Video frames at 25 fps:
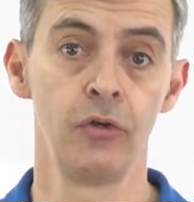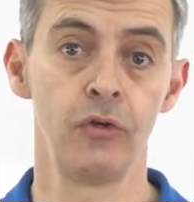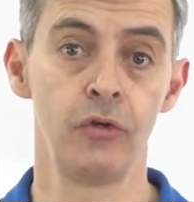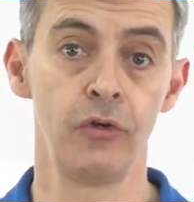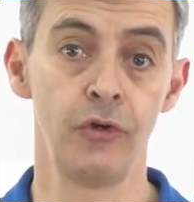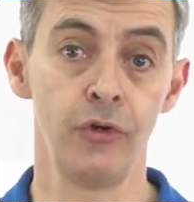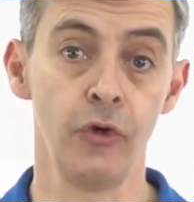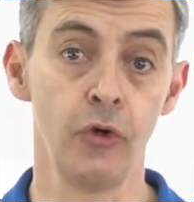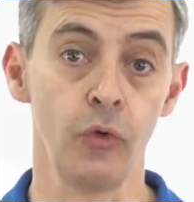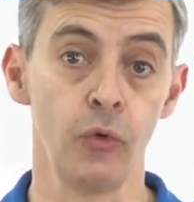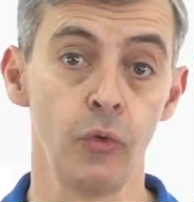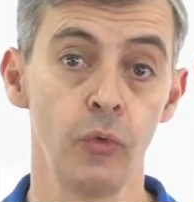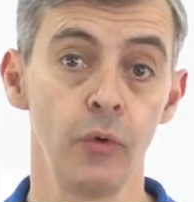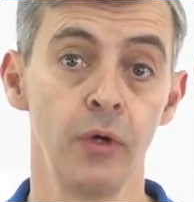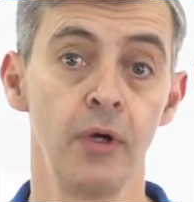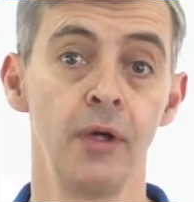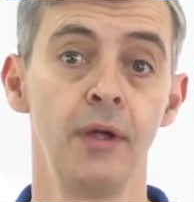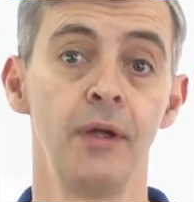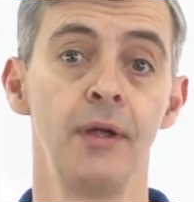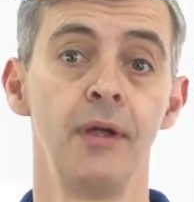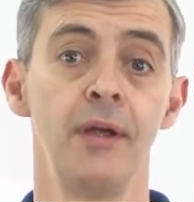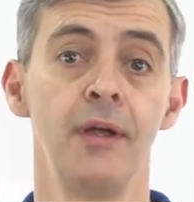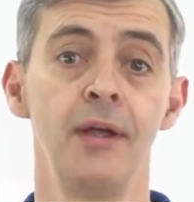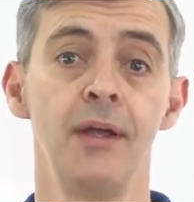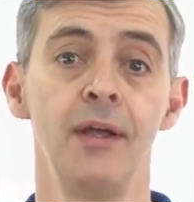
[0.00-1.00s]
Two,
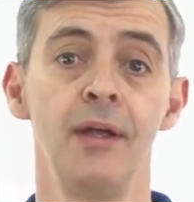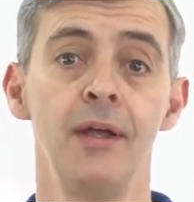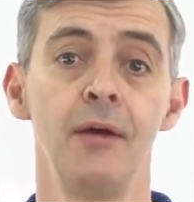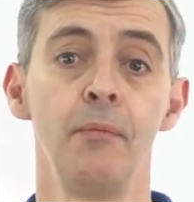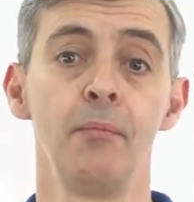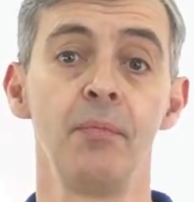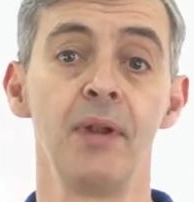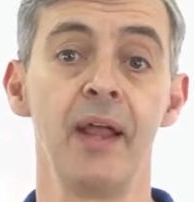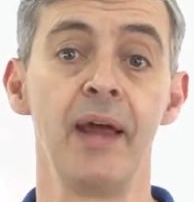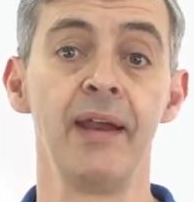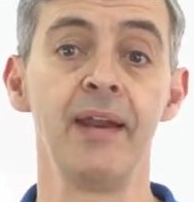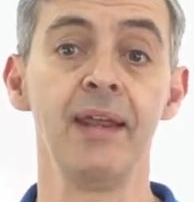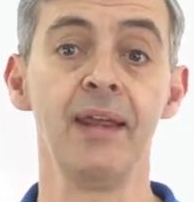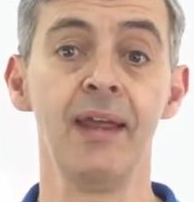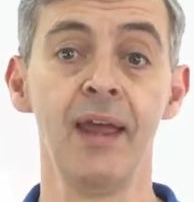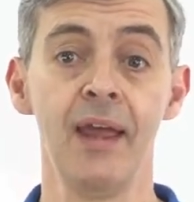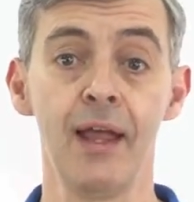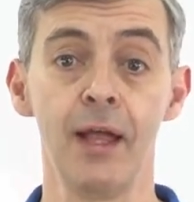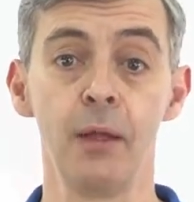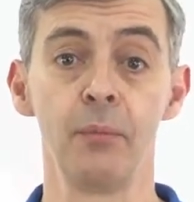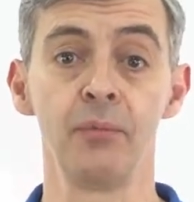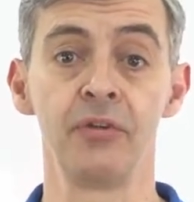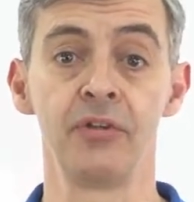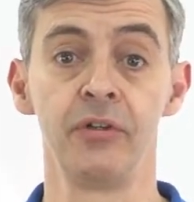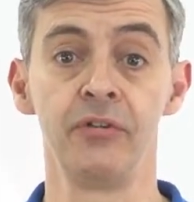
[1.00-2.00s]
planning
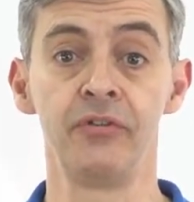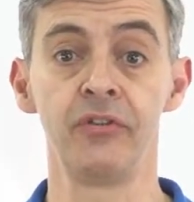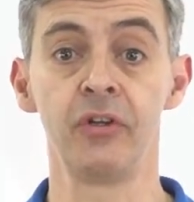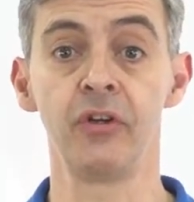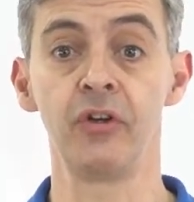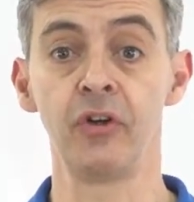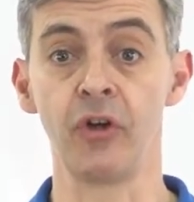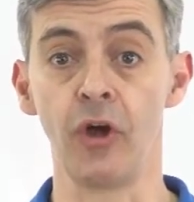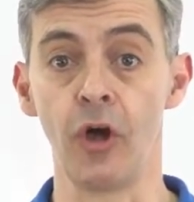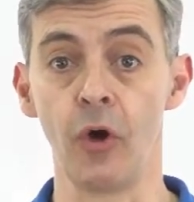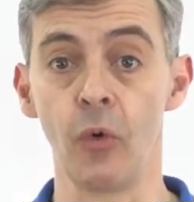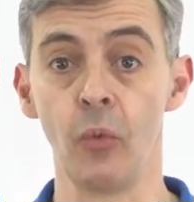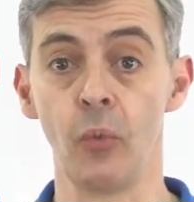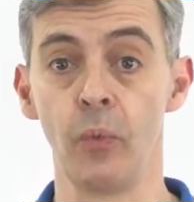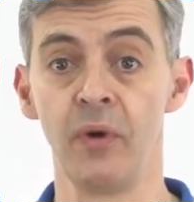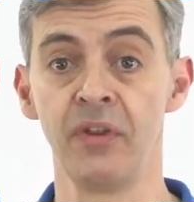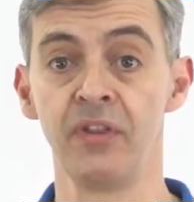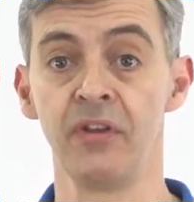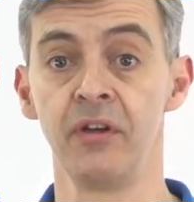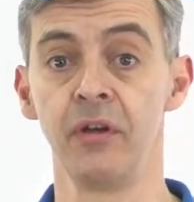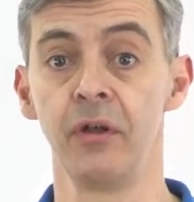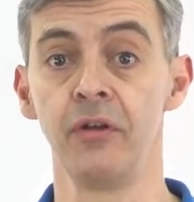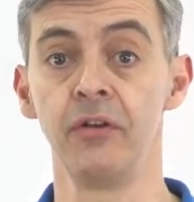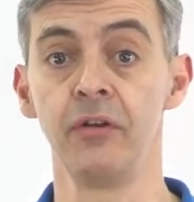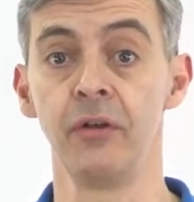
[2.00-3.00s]
helps us to cope
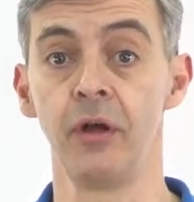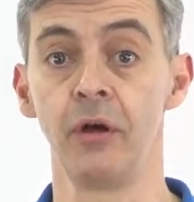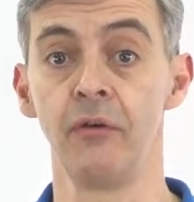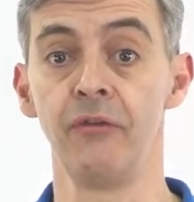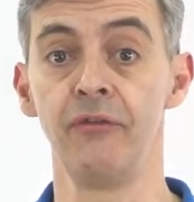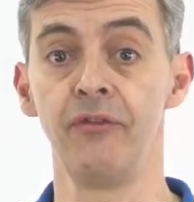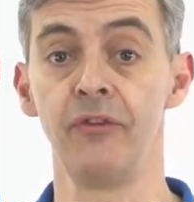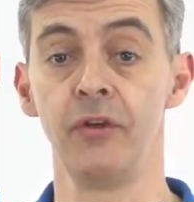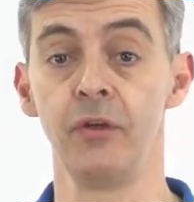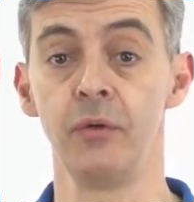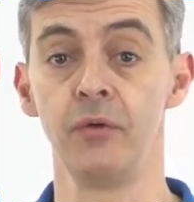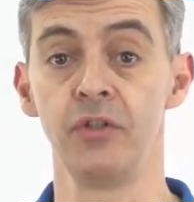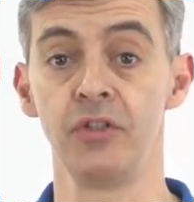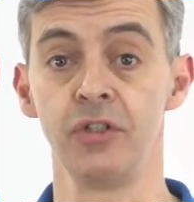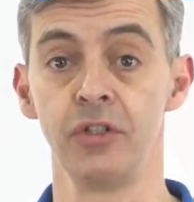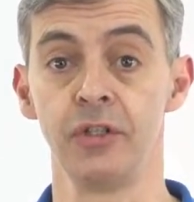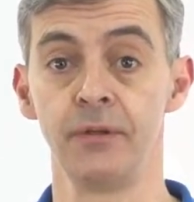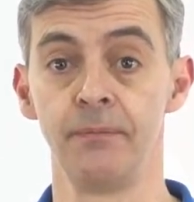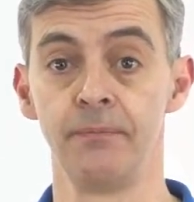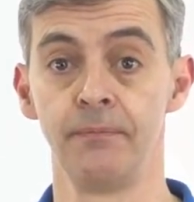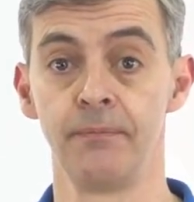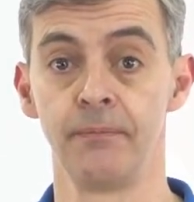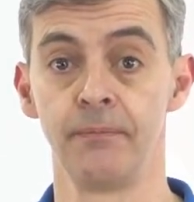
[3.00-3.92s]
with an unknown future.